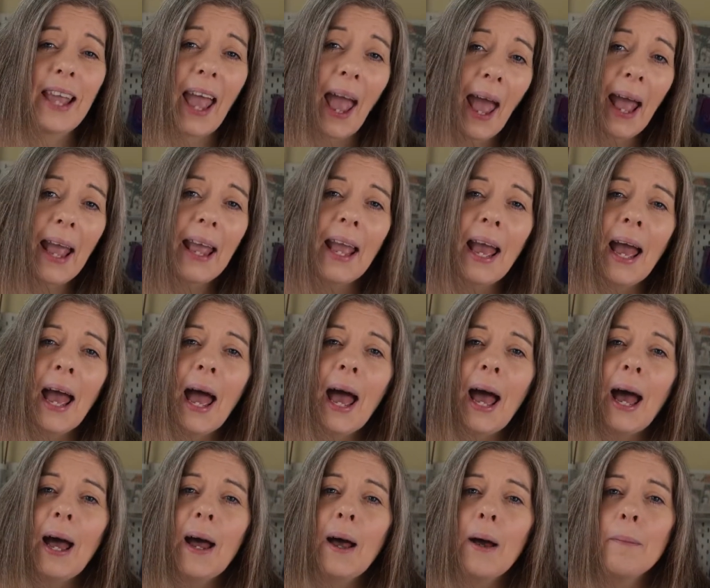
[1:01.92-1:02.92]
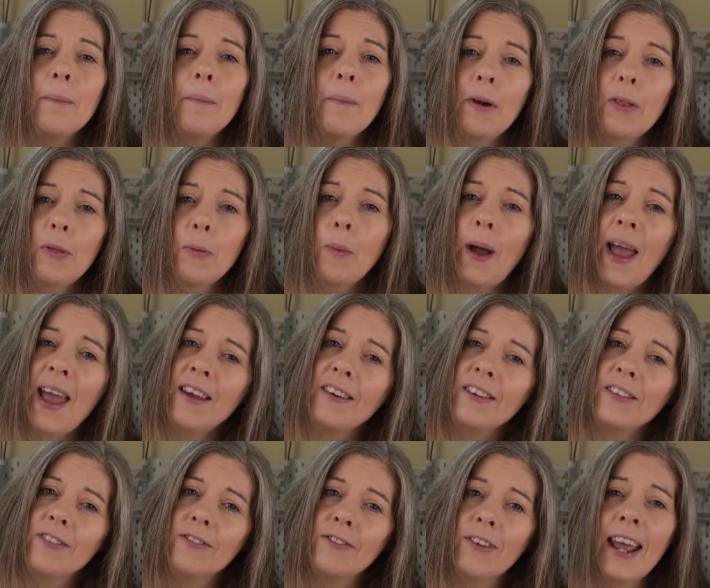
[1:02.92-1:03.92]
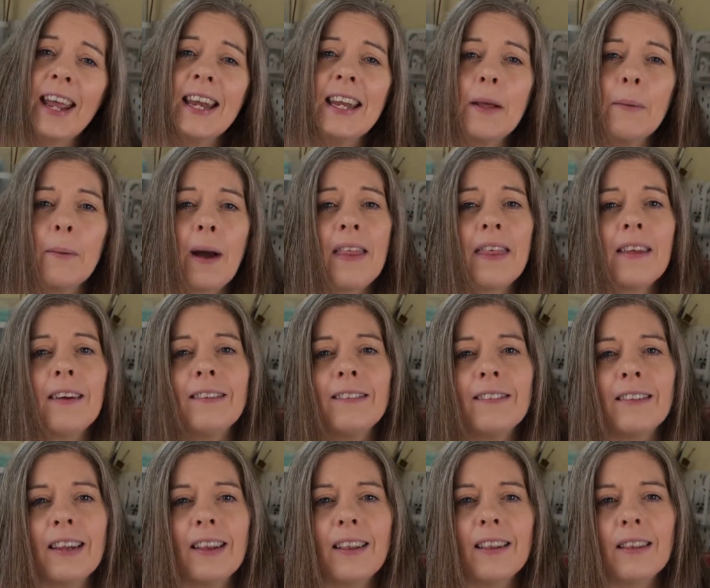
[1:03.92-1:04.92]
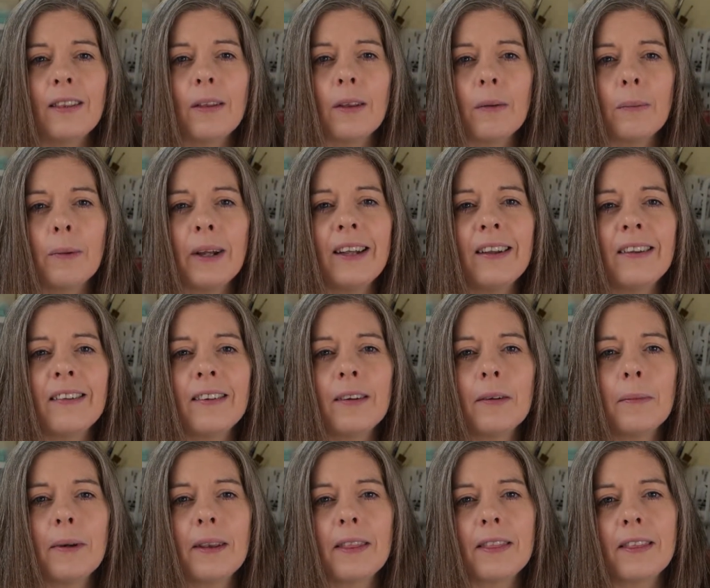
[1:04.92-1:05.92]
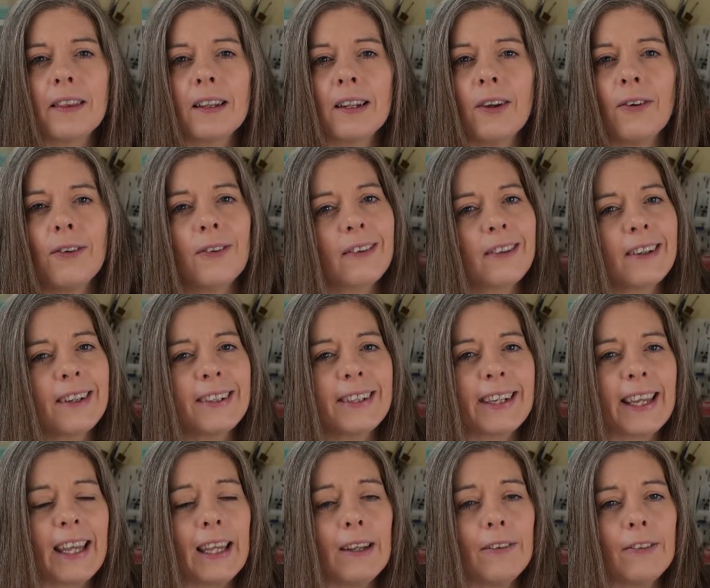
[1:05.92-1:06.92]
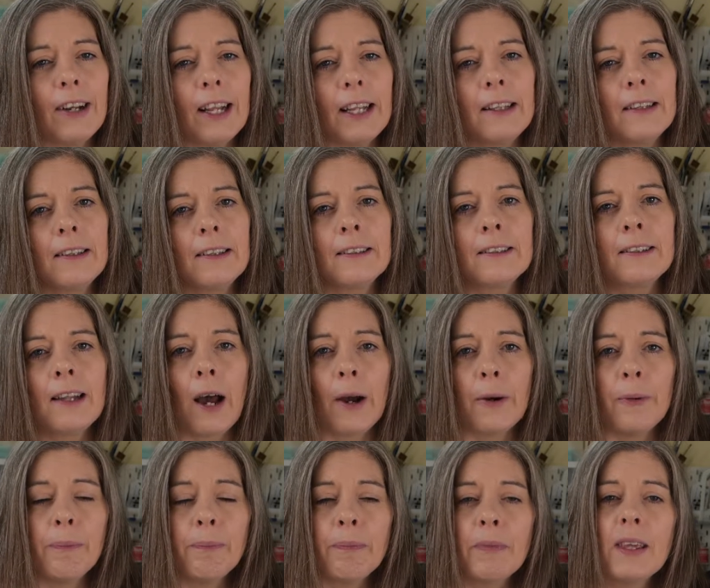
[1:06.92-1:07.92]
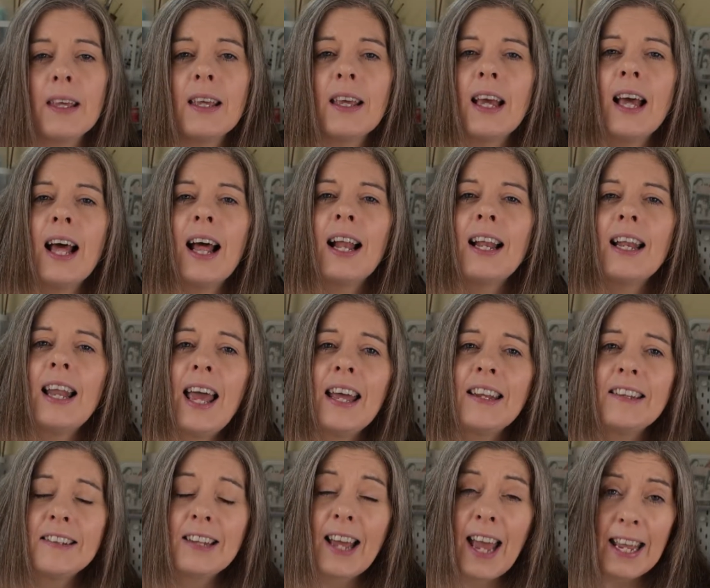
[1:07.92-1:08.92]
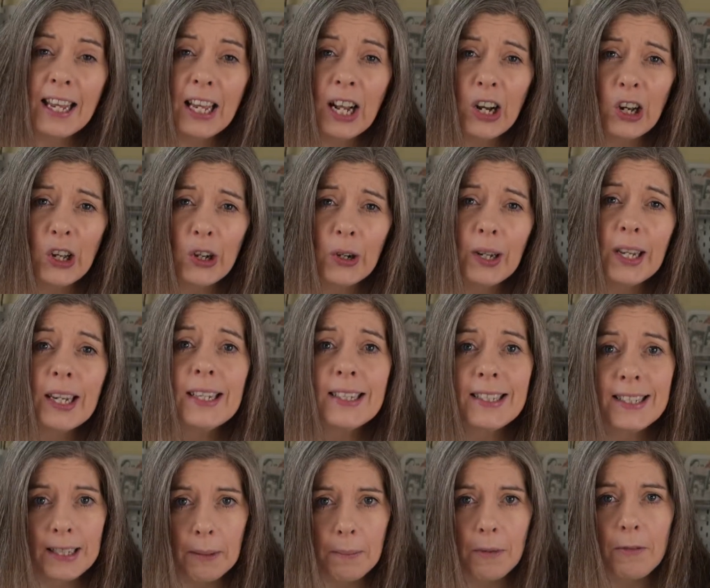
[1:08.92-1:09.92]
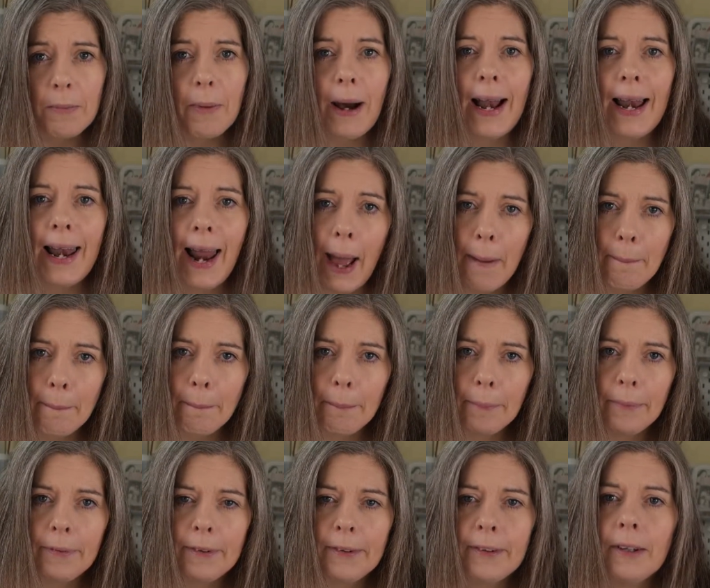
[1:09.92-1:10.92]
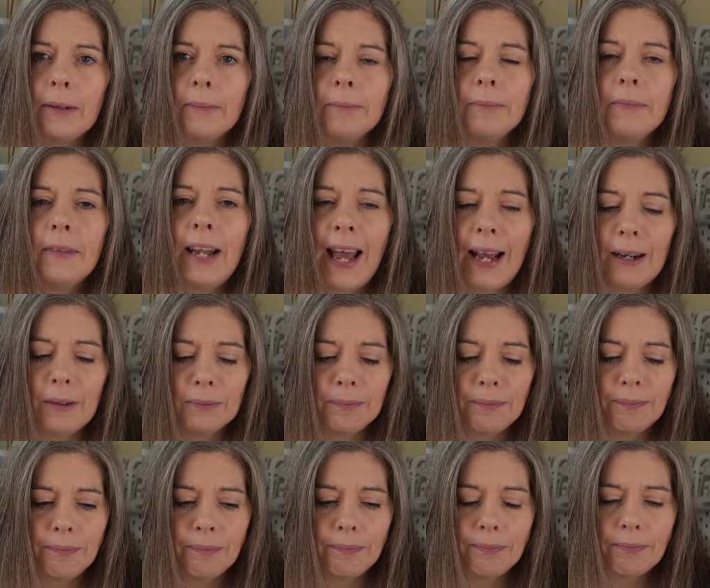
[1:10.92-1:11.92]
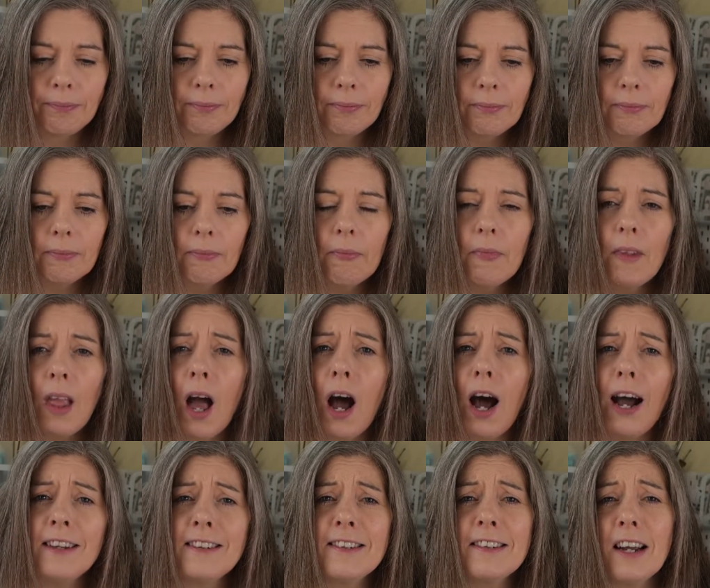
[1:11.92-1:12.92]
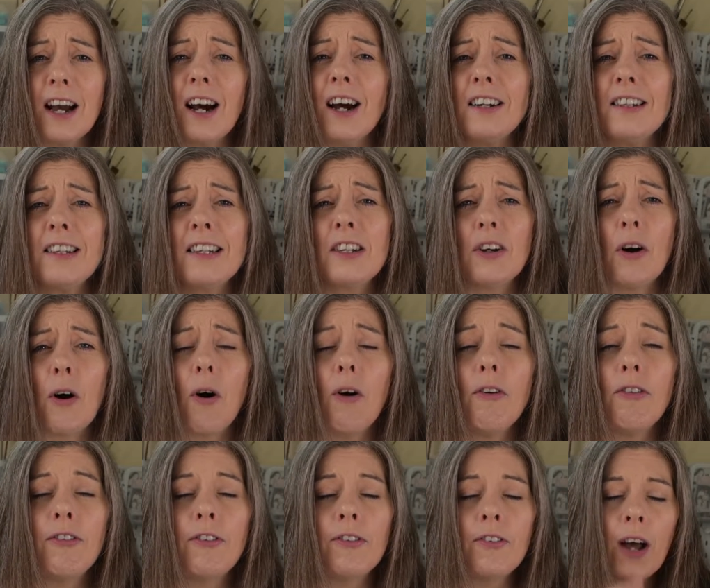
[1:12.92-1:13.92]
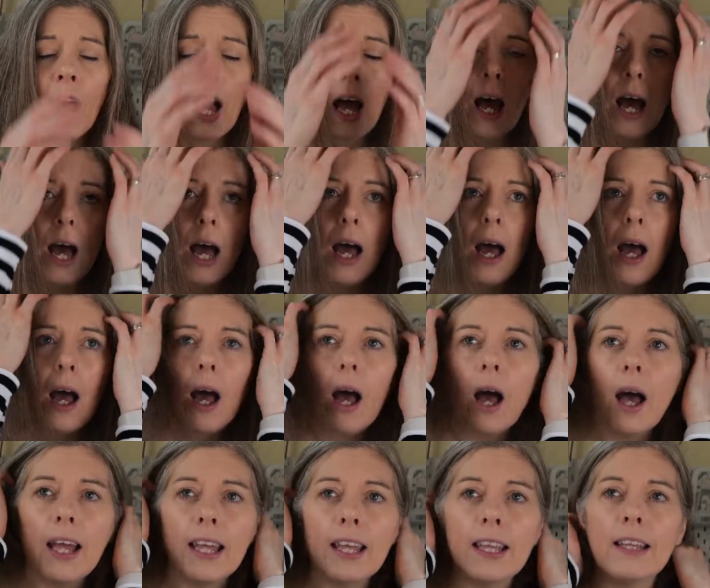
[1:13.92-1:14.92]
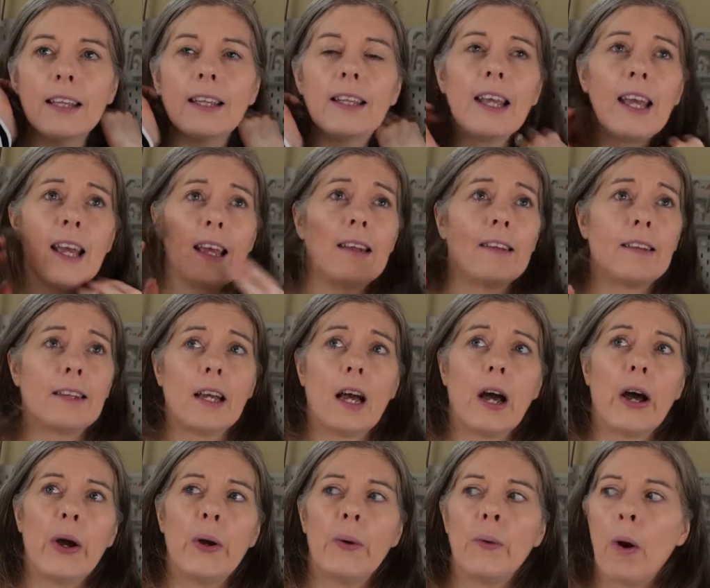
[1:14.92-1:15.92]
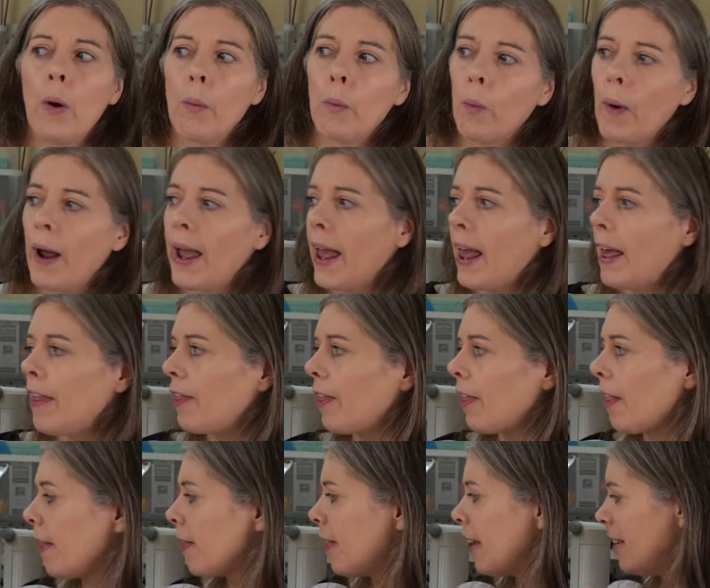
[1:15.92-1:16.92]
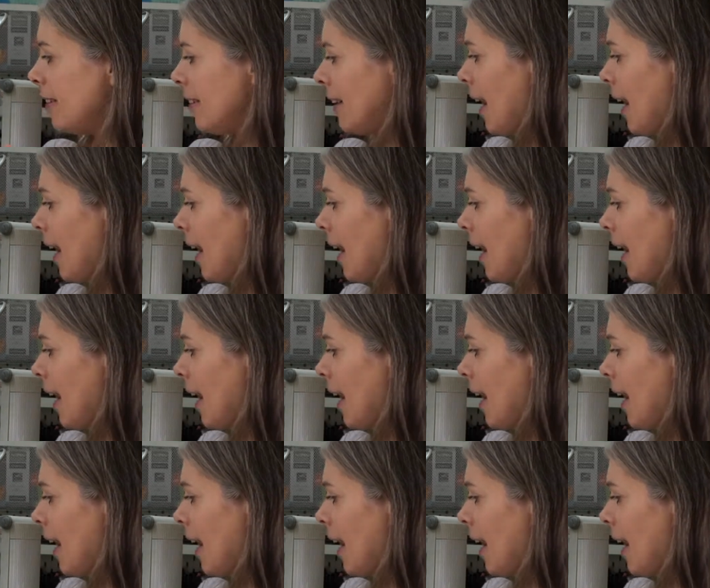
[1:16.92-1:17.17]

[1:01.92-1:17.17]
UK, with wet, rainy weather and the winter with the long dark evenings. So let's take a look at some of my lamps. Now, I started off years ago with this